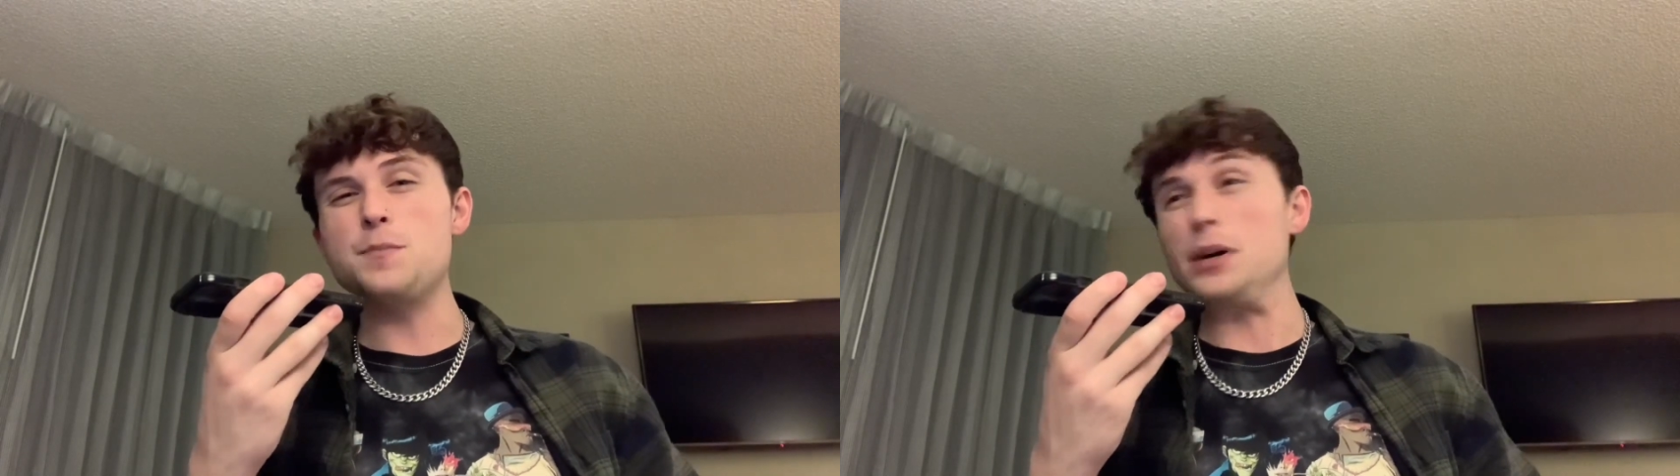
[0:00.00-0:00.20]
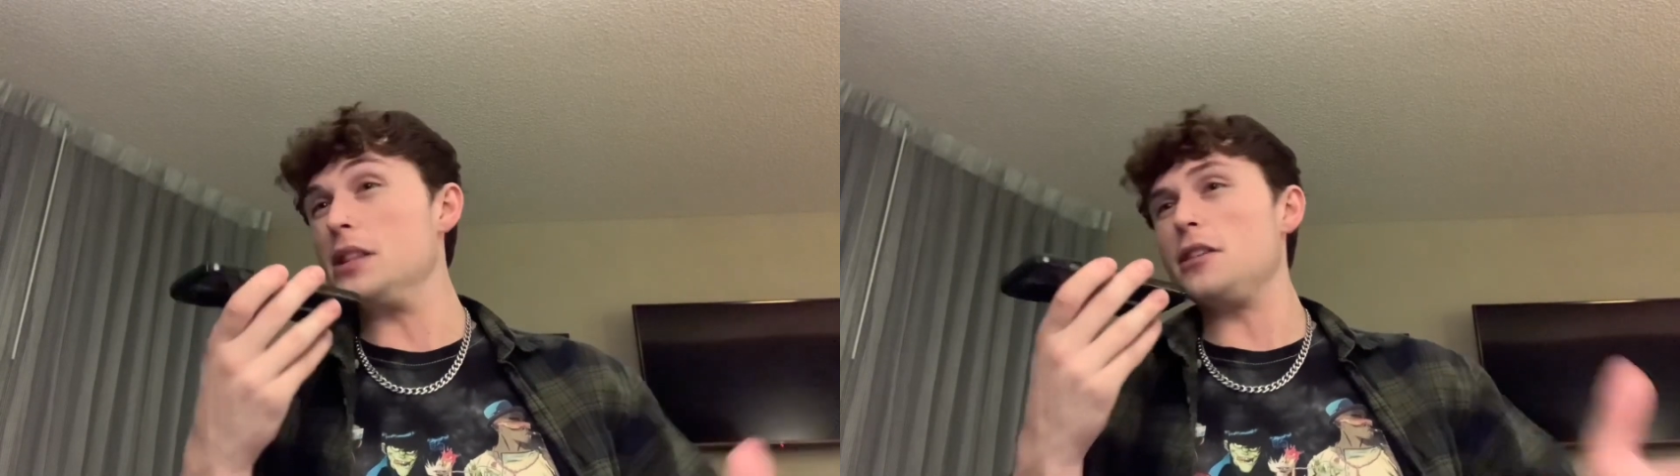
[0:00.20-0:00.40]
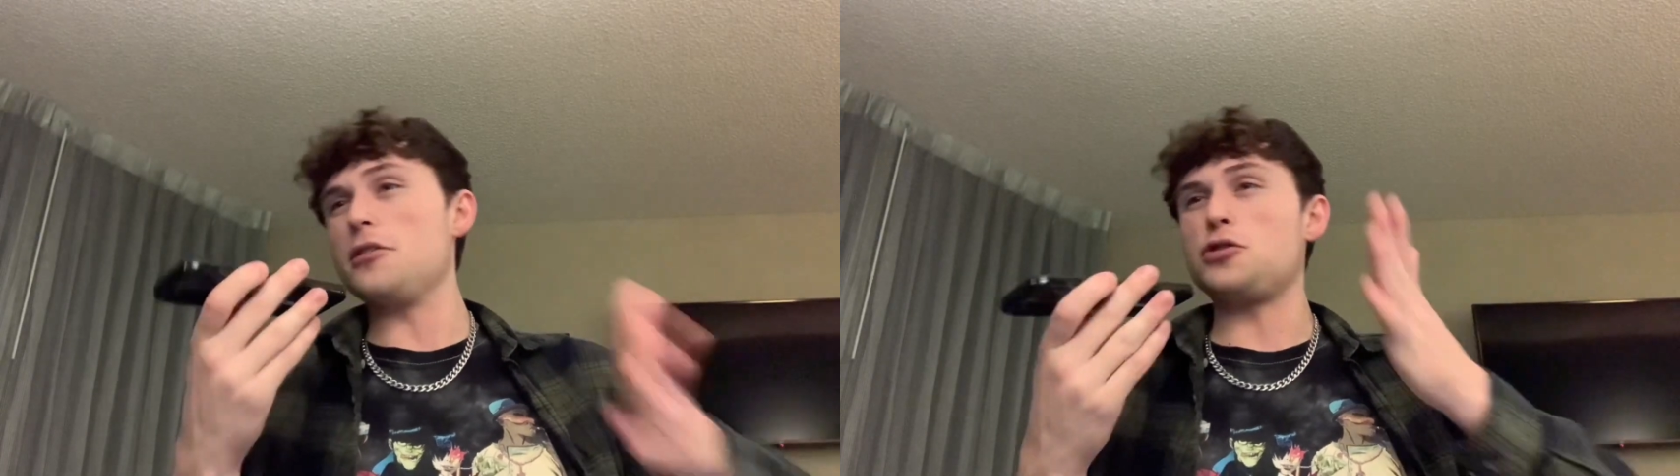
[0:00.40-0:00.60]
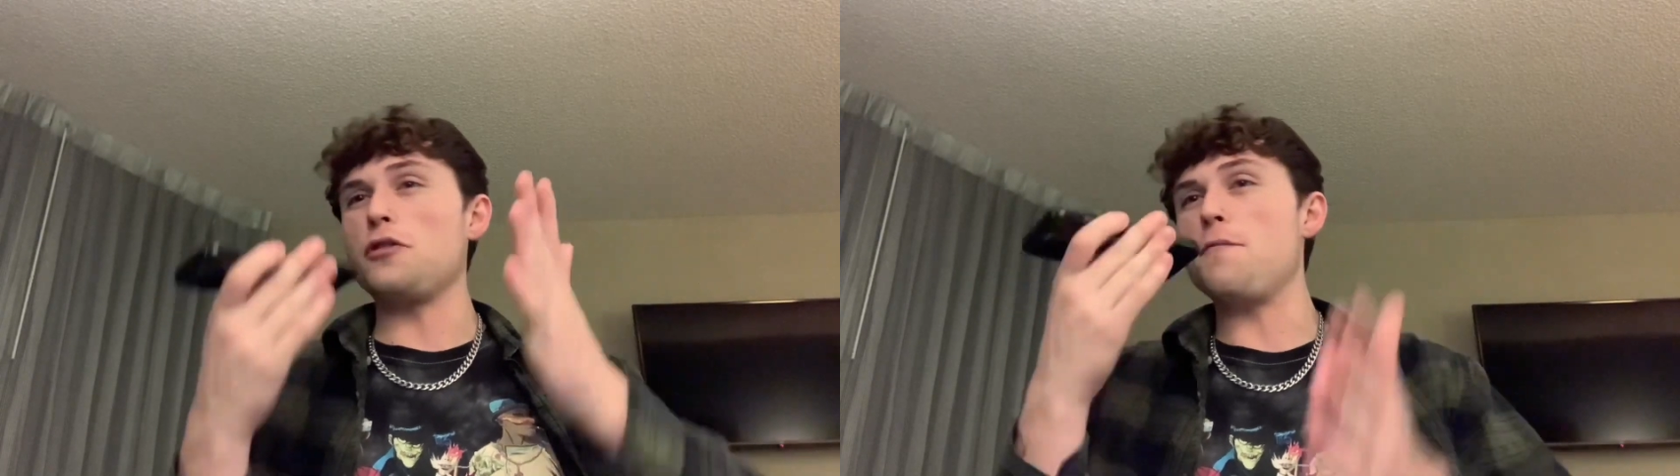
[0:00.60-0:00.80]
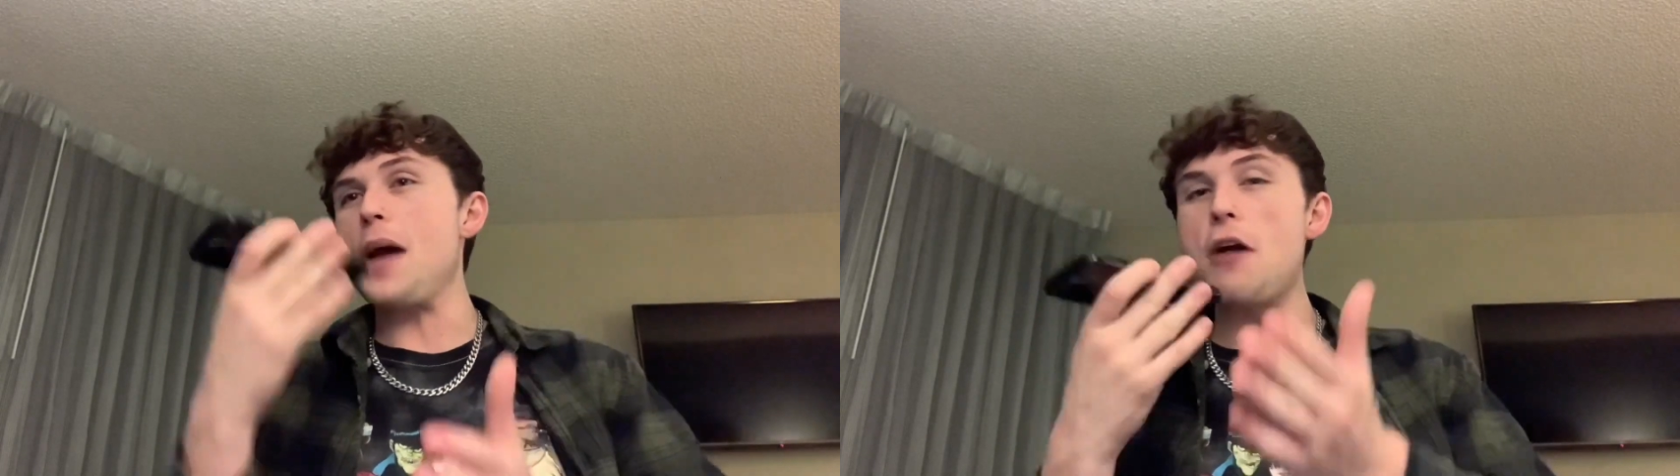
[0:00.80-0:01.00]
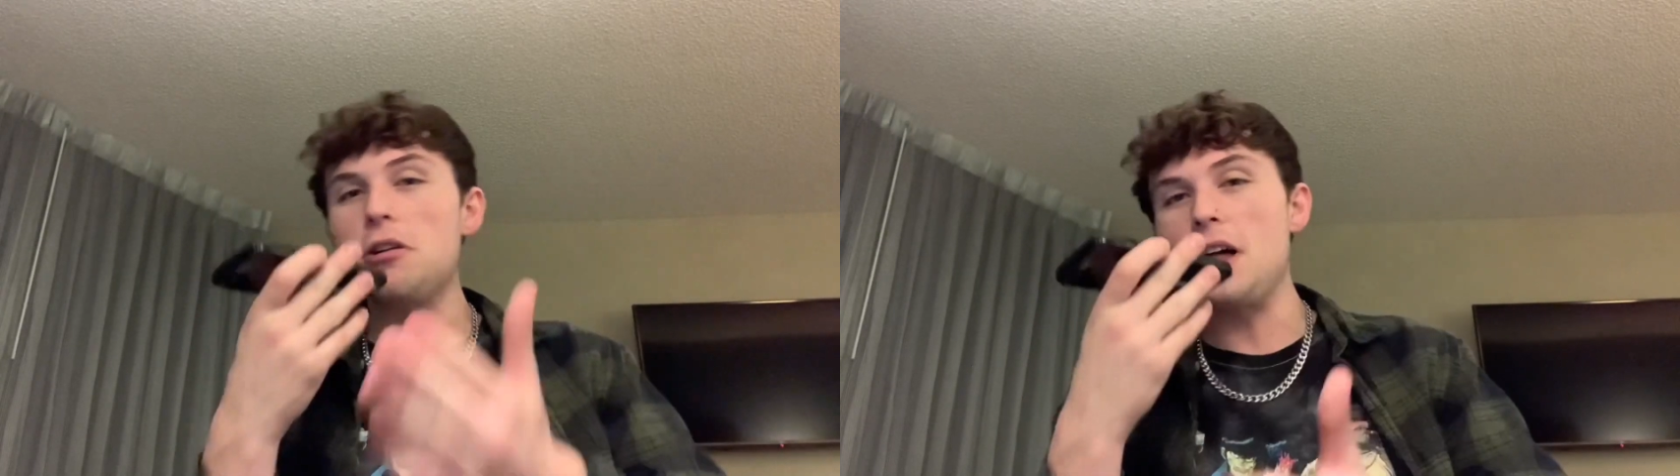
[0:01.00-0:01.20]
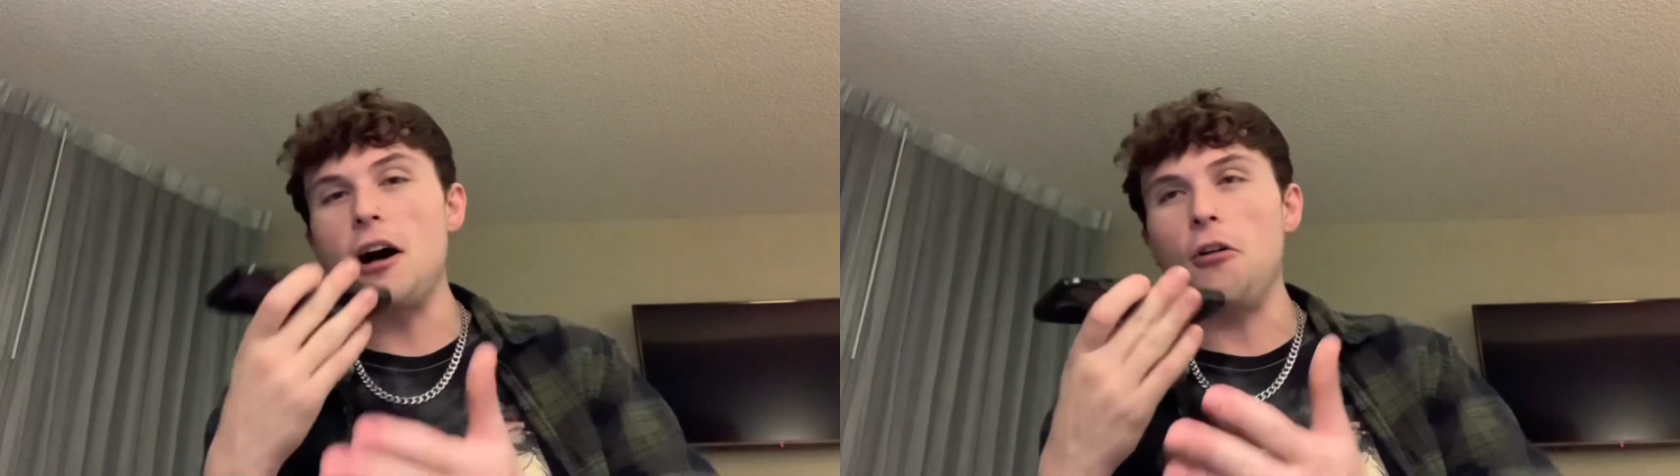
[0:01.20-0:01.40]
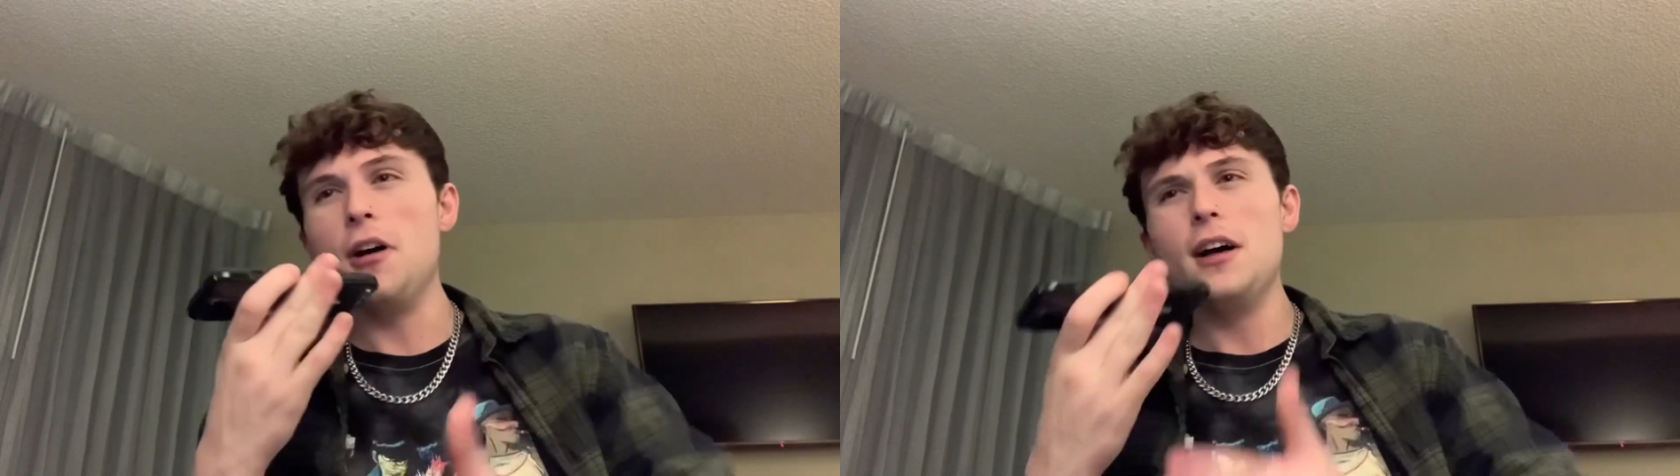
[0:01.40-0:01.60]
but they're sort of parallel